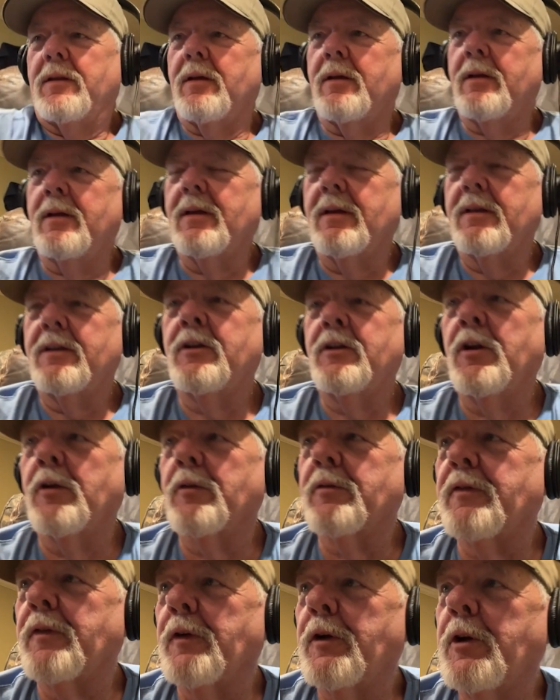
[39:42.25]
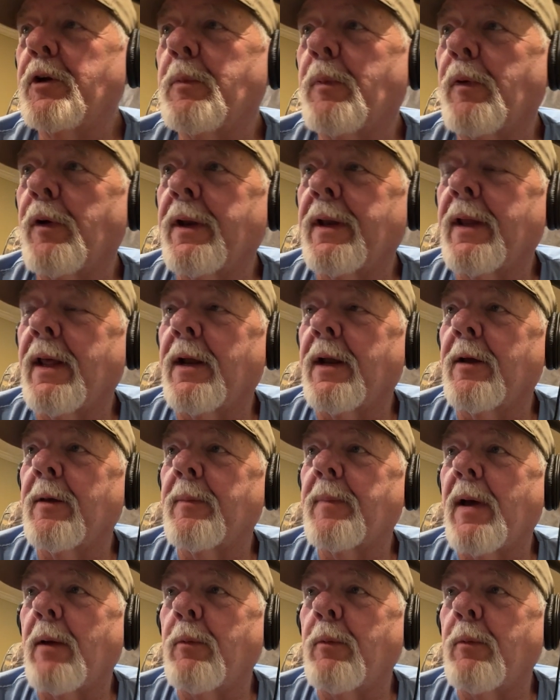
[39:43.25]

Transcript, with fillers: It's funny you bring that up.